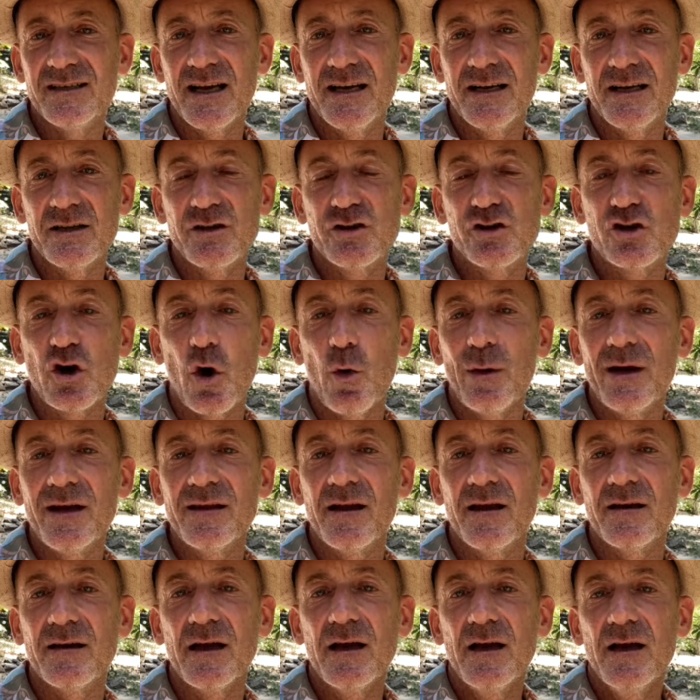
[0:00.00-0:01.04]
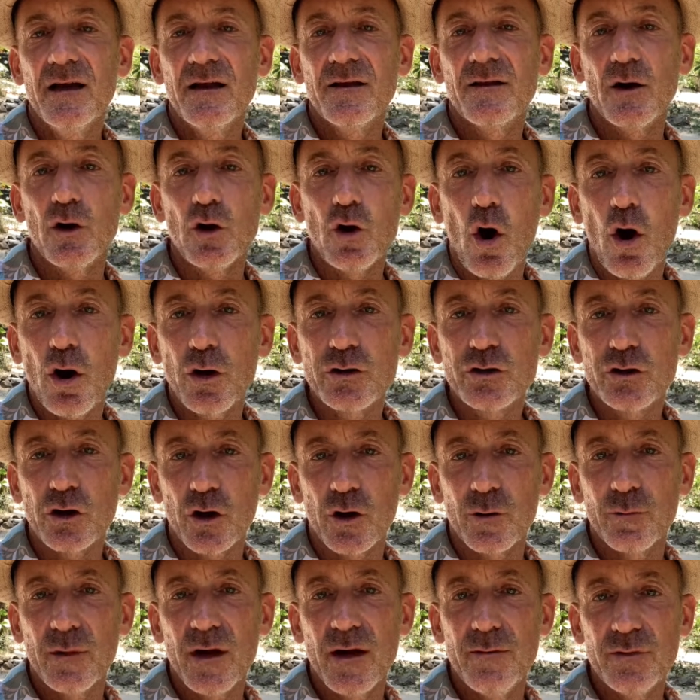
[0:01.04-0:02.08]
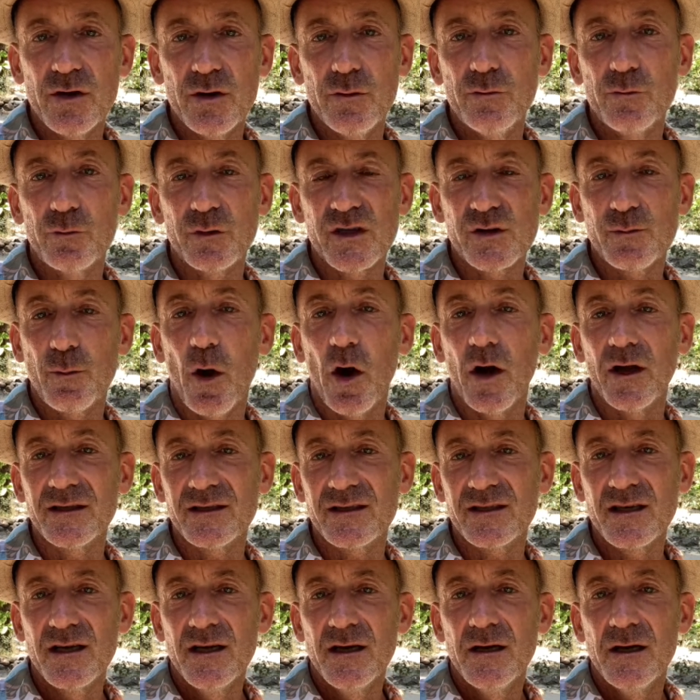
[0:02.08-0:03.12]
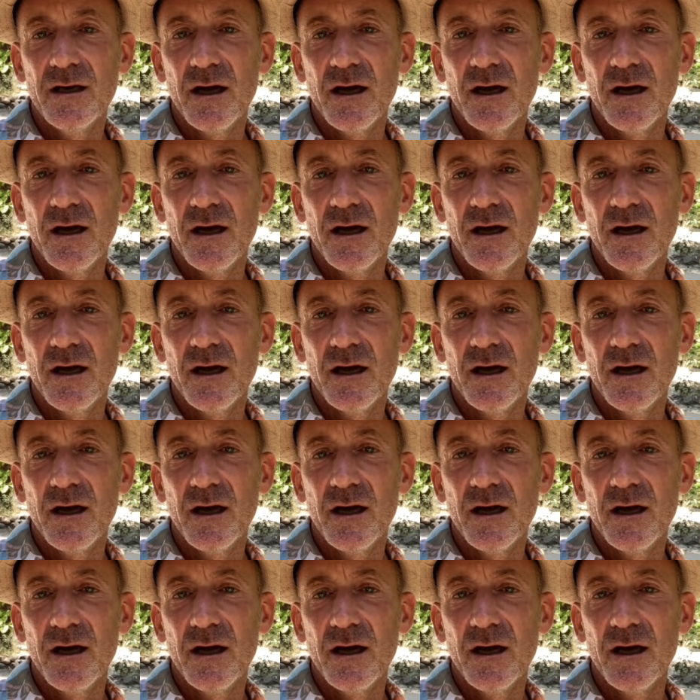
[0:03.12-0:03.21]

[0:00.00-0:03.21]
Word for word: and it's showing that the long-term immune response